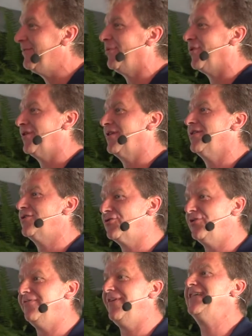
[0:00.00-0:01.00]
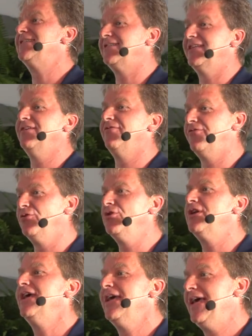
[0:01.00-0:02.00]
important to invest in
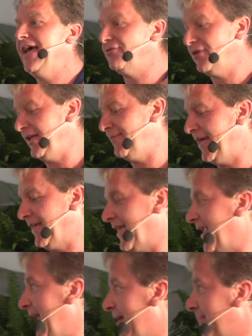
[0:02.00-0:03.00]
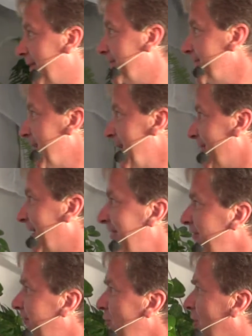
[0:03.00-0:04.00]
food and really make that happen. But I
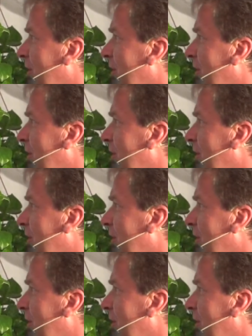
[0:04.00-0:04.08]
have a few